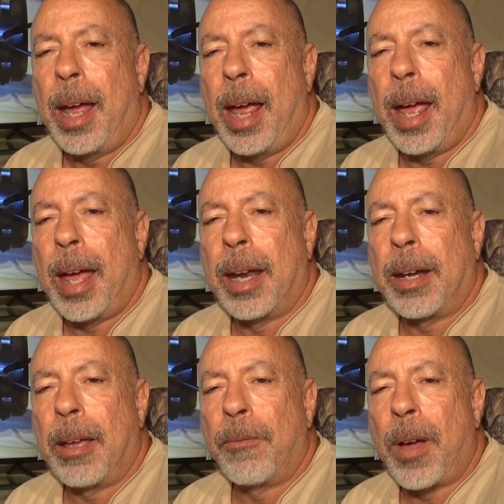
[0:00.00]

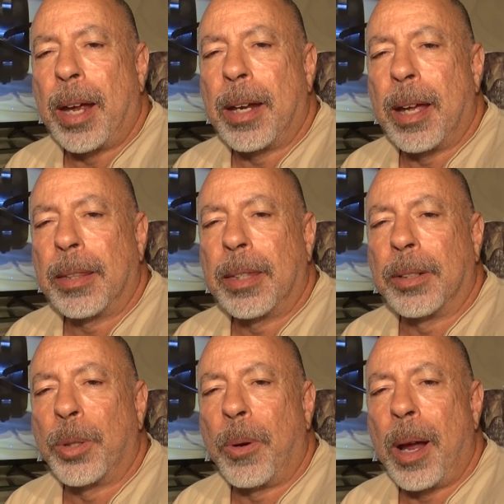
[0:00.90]
And if I cut the
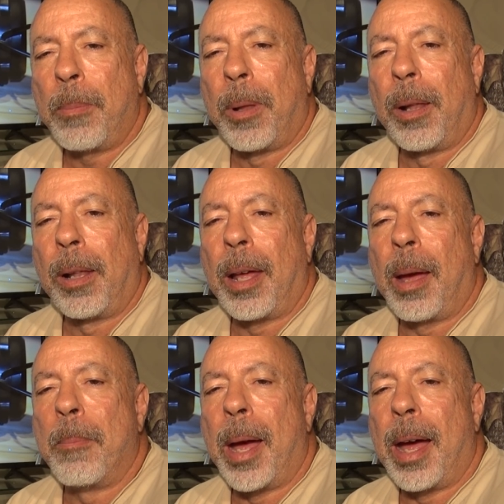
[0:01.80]
treble
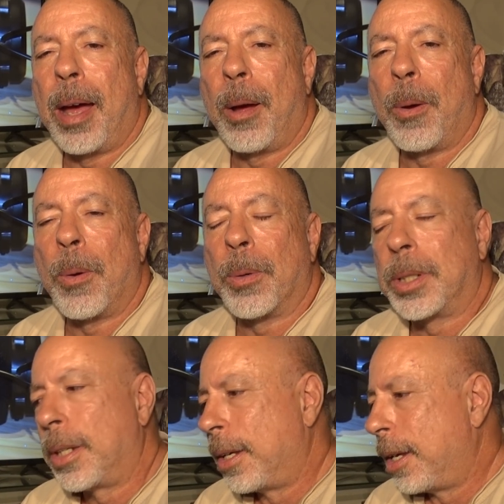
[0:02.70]
about